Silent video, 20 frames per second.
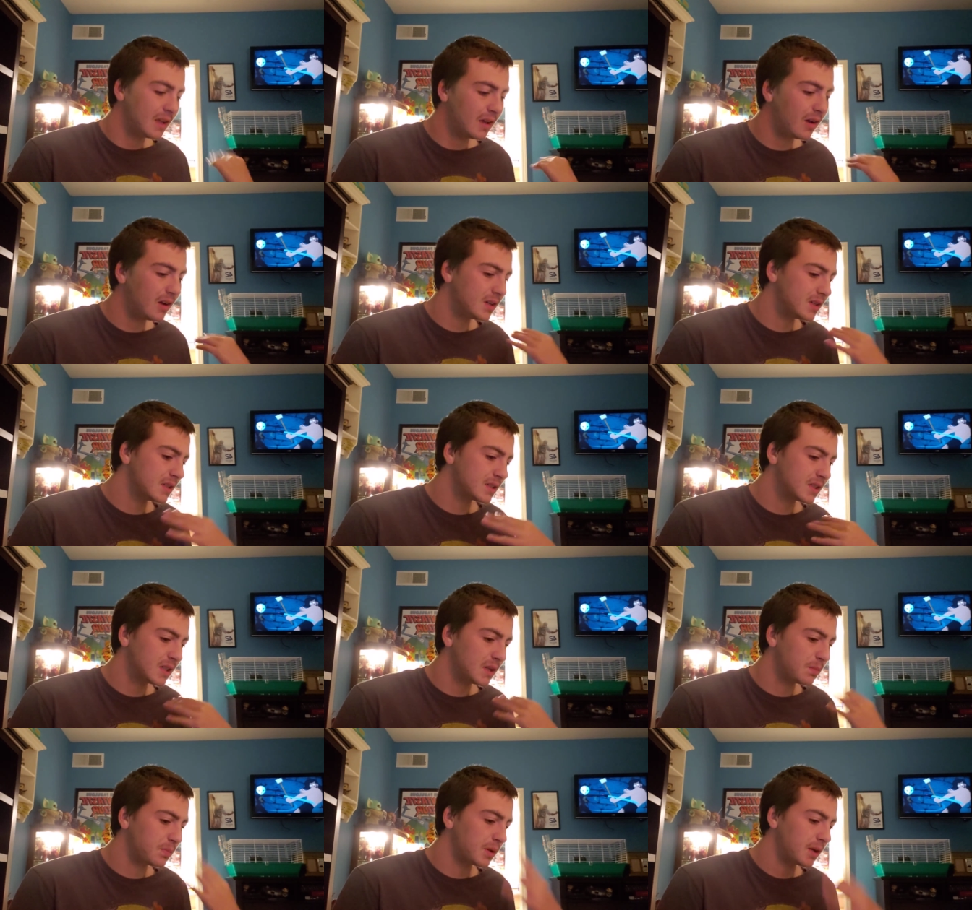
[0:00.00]
on
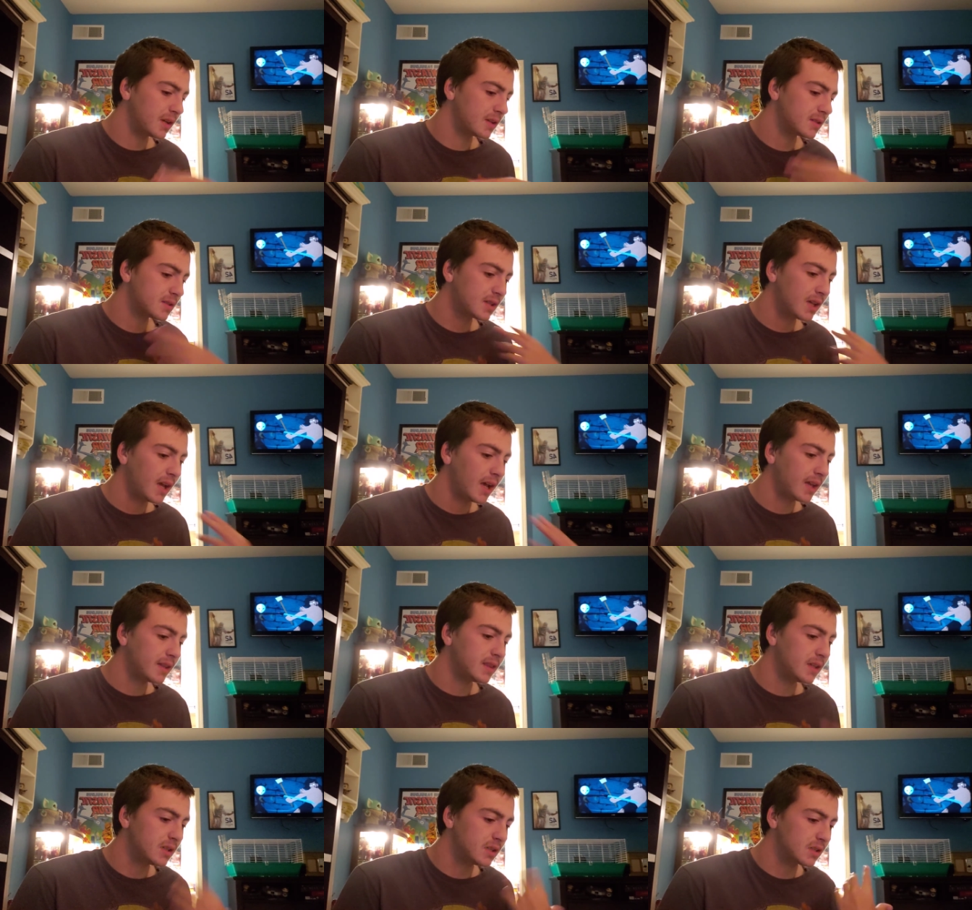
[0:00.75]
Disney Plus
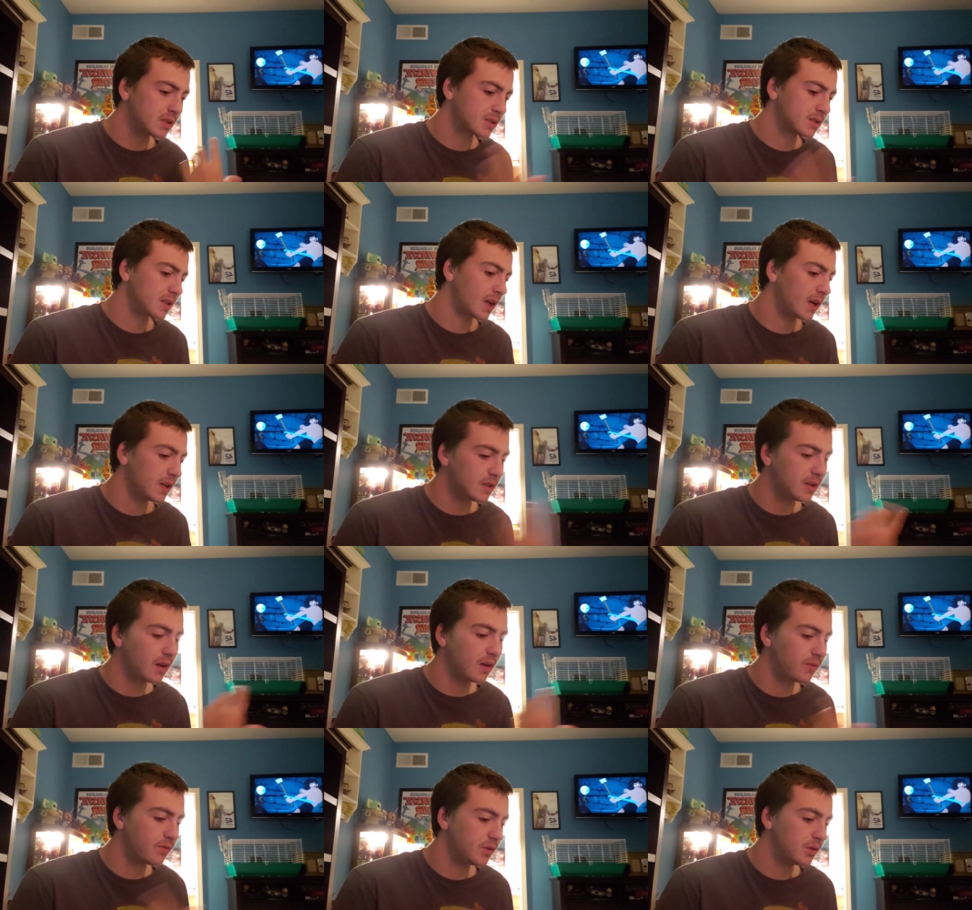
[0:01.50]
had they just
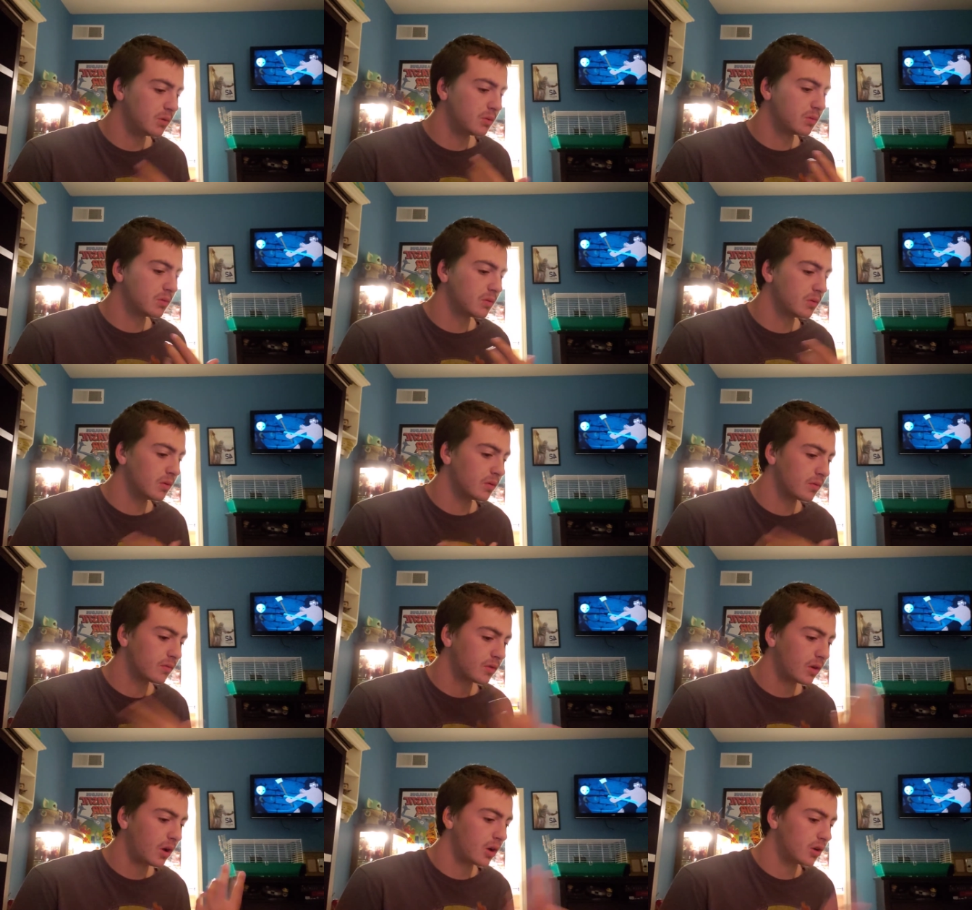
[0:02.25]
signed a few
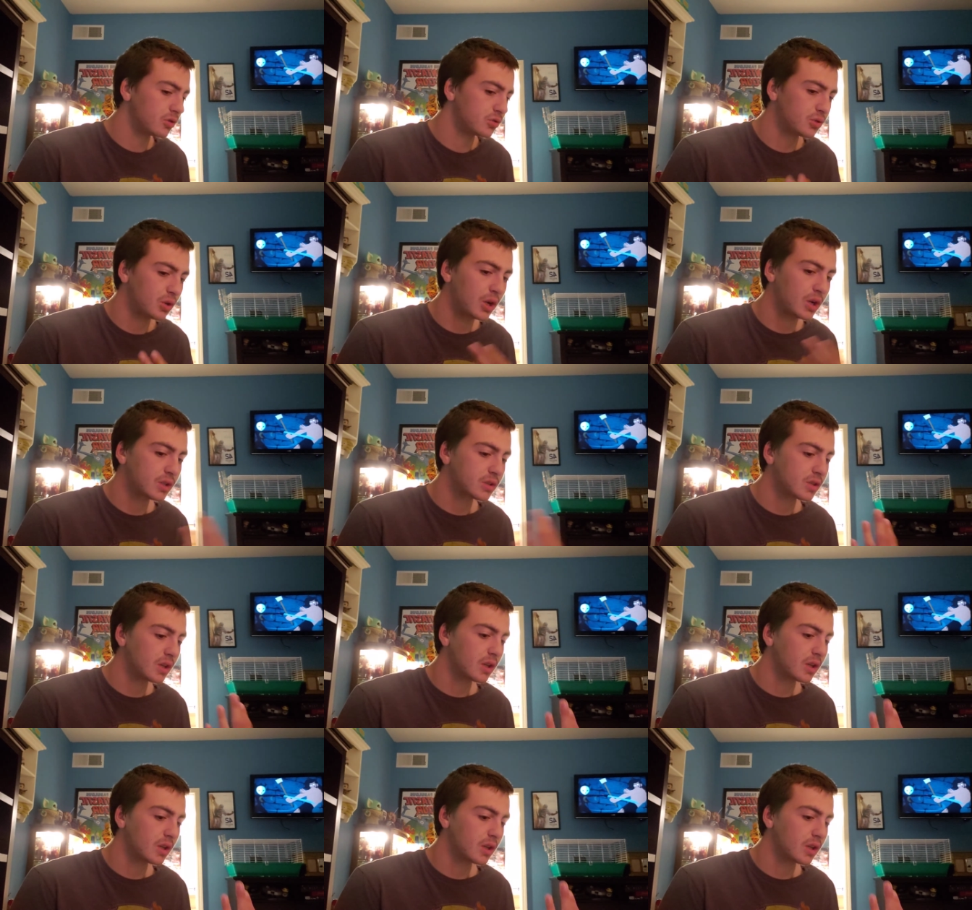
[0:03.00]
contracts.